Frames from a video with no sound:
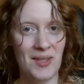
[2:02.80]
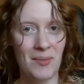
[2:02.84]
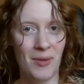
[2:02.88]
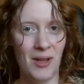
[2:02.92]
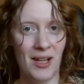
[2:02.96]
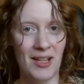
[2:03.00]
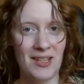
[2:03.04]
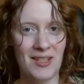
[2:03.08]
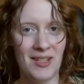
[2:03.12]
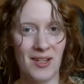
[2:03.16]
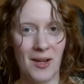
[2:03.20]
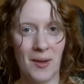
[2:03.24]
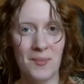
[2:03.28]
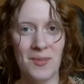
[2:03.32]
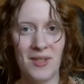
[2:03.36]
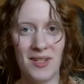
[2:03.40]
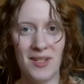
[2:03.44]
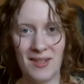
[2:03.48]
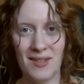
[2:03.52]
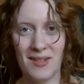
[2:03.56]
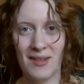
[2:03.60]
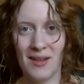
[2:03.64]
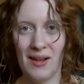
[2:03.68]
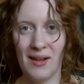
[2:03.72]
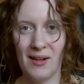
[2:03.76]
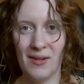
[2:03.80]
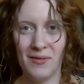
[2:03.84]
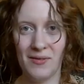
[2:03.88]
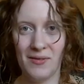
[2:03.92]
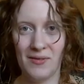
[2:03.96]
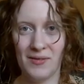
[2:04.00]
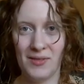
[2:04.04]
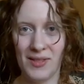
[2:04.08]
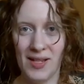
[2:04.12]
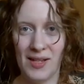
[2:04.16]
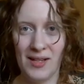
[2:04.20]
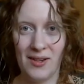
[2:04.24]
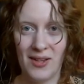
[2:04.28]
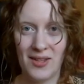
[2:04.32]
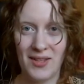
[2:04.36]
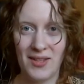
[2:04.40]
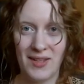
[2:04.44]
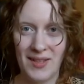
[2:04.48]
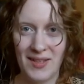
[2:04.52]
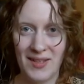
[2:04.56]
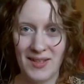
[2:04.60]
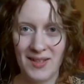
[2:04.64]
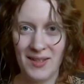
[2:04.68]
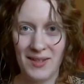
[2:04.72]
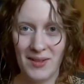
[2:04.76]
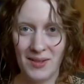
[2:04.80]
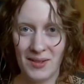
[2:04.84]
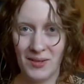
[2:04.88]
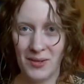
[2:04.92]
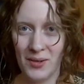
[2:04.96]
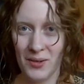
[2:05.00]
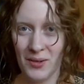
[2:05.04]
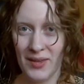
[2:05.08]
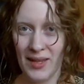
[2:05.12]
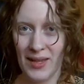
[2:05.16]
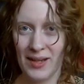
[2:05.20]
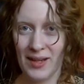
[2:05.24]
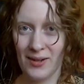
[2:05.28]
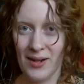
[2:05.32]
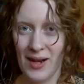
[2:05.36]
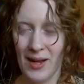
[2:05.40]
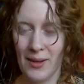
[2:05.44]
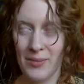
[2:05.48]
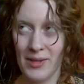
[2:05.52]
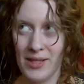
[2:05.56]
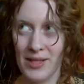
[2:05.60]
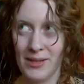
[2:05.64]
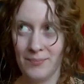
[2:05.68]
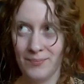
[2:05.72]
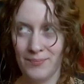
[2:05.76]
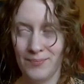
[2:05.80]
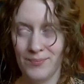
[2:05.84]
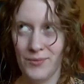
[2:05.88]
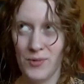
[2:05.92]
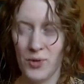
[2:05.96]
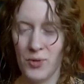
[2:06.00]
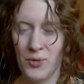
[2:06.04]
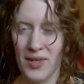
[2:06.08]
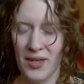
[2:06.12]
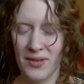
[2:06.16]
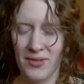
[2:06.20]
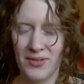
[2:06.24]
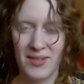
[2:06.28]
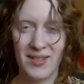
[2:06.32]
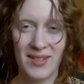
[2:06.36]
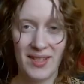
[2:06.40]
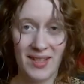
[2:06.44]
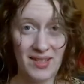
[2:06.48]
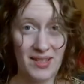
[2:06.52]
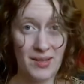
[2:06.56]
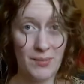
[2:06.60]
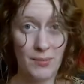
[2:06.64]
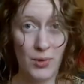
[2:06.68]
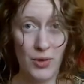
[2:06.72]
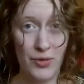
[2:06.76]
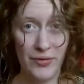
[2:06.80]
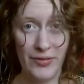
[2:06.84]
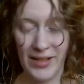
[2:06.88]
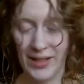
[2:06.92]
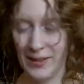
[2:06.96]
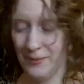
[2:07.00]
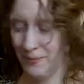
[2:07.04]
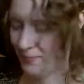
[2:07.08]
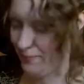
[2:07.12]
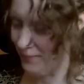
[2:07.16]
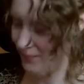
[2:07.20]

the plot synopsis of Jane Austen's Northanger Abbey 2006 movie.